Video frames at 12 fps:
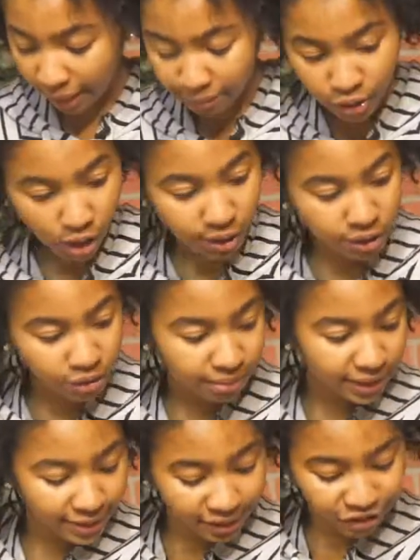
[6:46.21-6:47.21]
I'm talking too
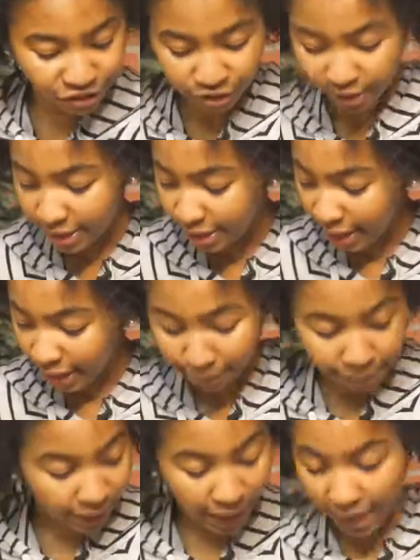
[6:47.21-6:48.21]
much. I got to
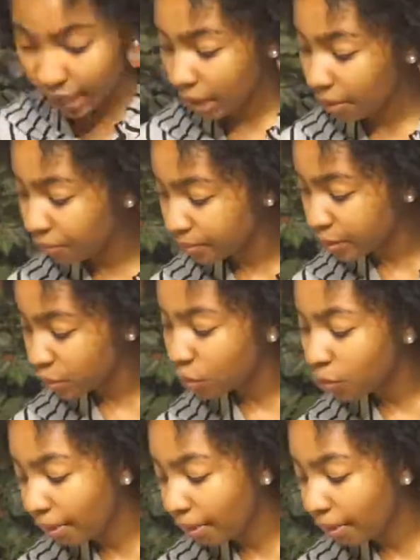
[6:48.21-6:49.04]
pick Aiden up from school.